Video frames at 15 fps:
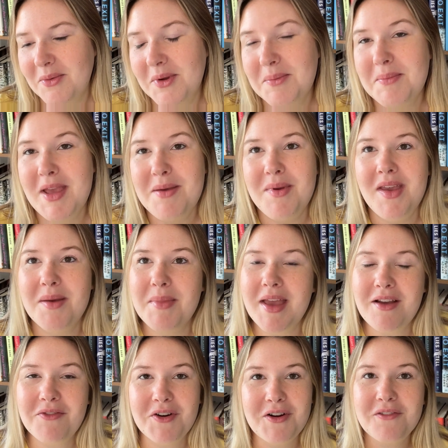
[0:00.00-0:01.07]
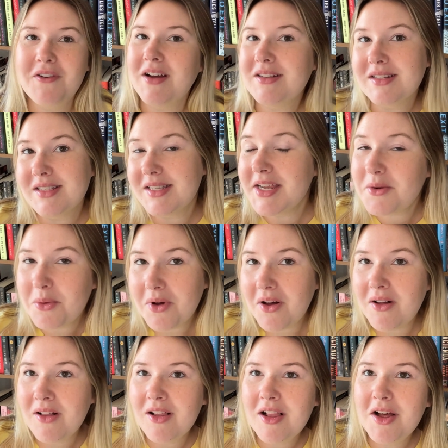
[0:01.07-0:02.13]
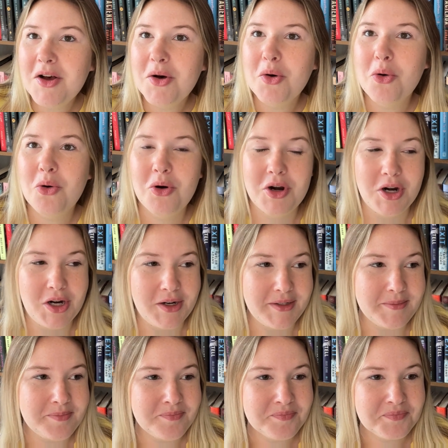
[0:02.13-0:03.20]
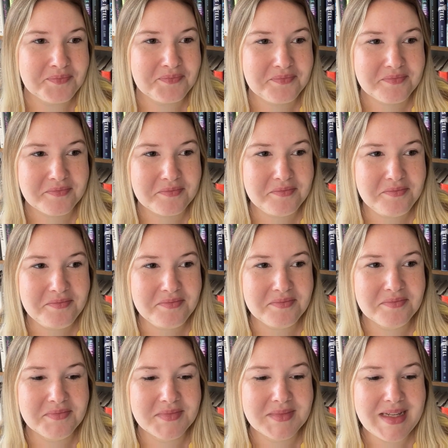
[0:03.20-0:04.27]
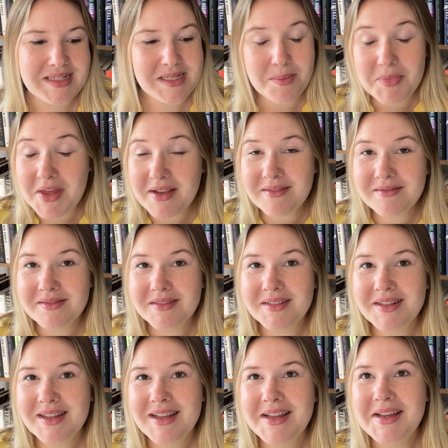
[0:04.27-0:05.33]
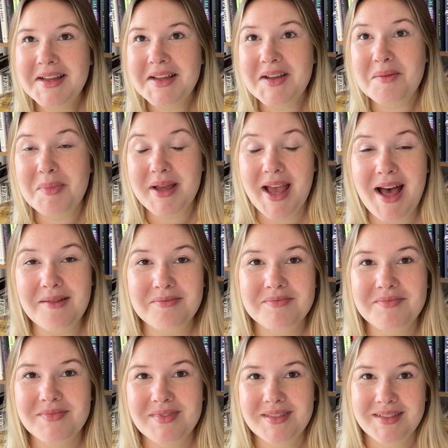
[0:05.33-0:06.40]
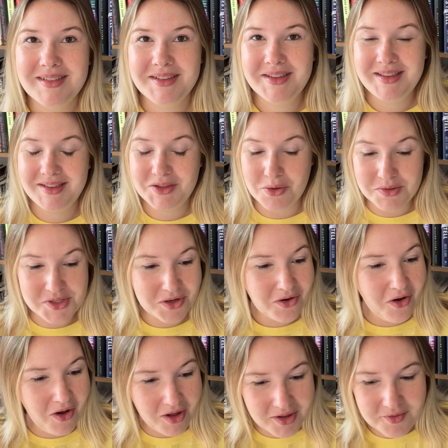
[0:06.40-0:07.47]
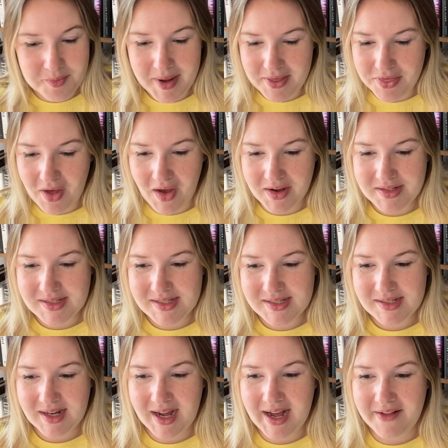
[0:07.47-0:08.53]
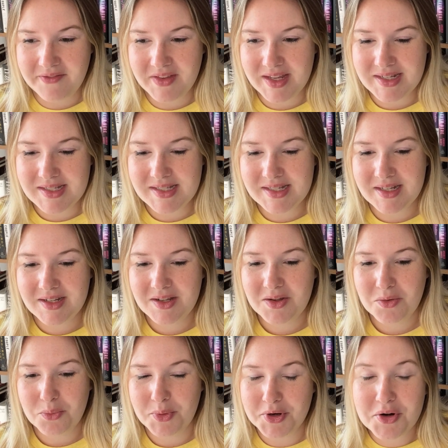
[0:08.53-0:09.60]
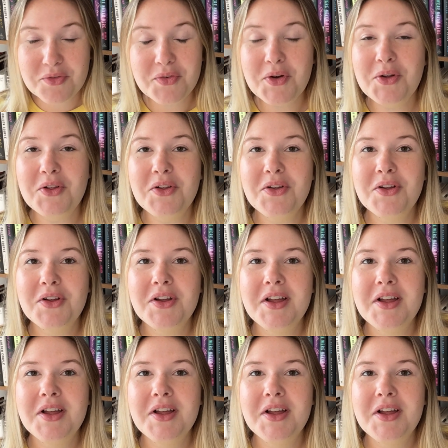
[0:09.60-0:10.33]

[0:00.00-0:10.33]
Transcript: would maybe make for a fun sequel or something. But yeah, those are all of my thoughts on this wonderful,